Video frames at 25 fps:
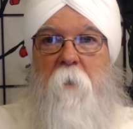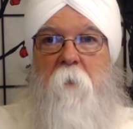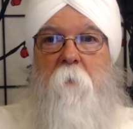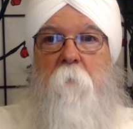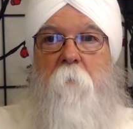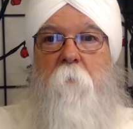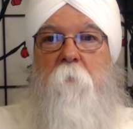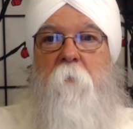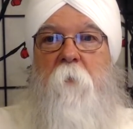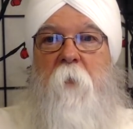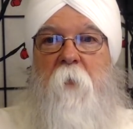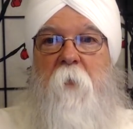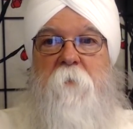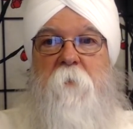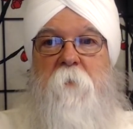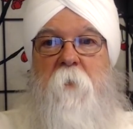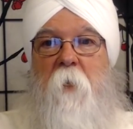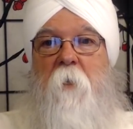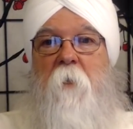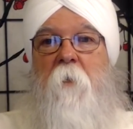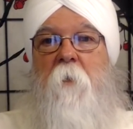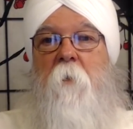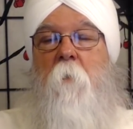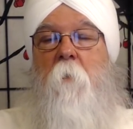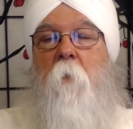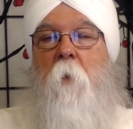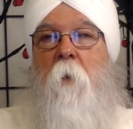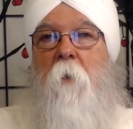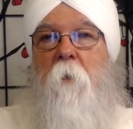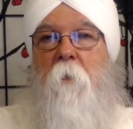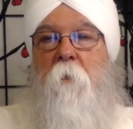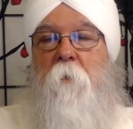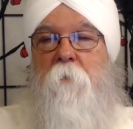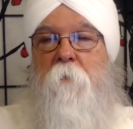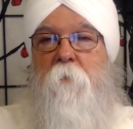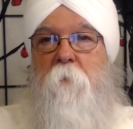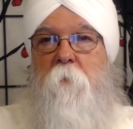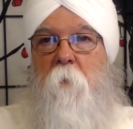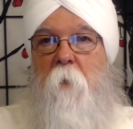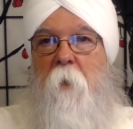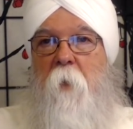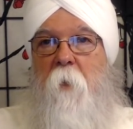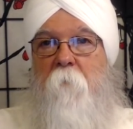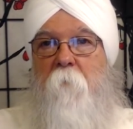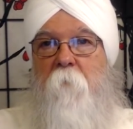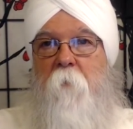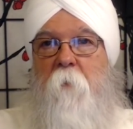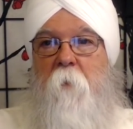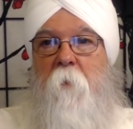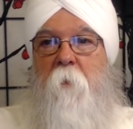the less likely you are to continue
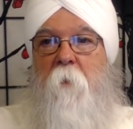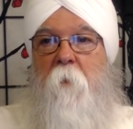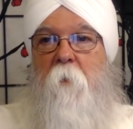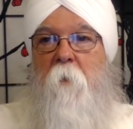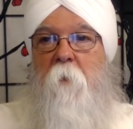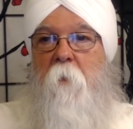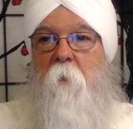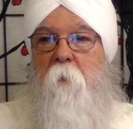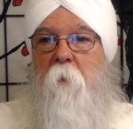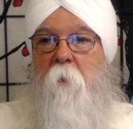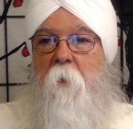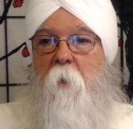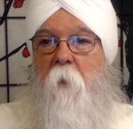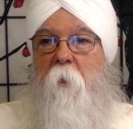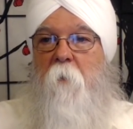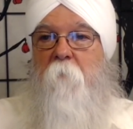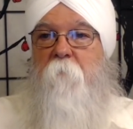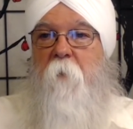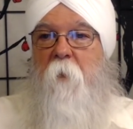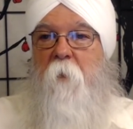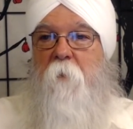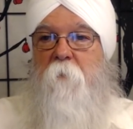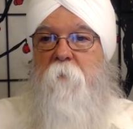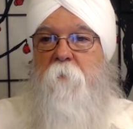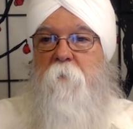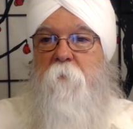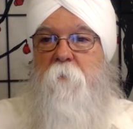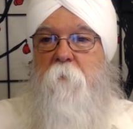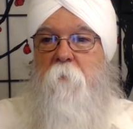having the hot flashes.